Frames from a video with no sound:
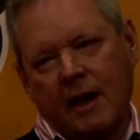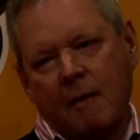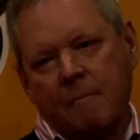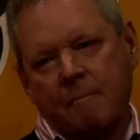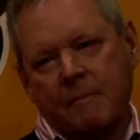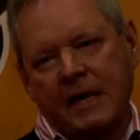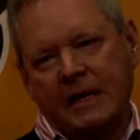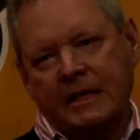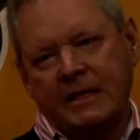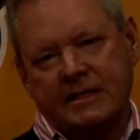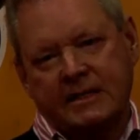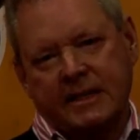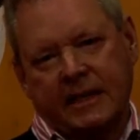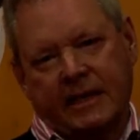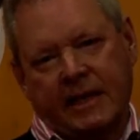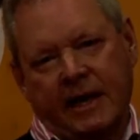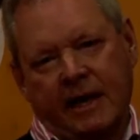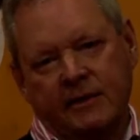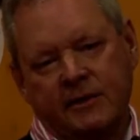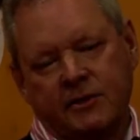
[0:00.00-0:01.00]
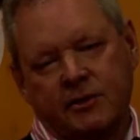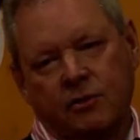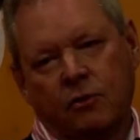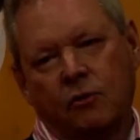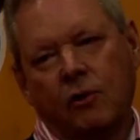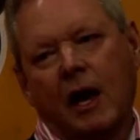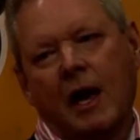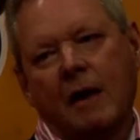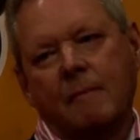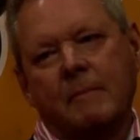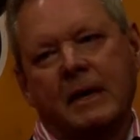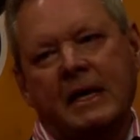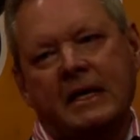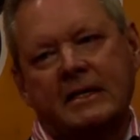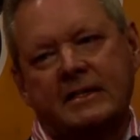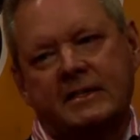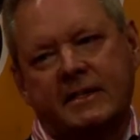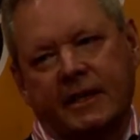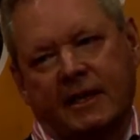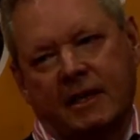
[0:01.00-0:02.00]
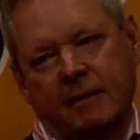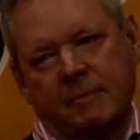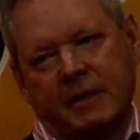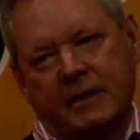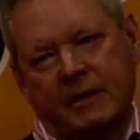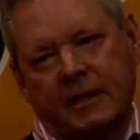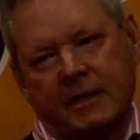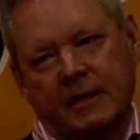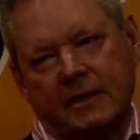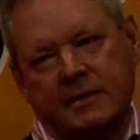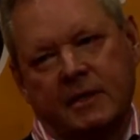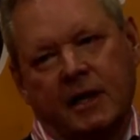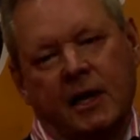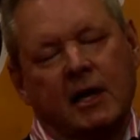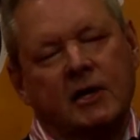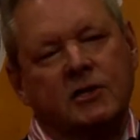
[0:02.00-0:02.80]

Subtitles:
meet as the council, meet as the committees,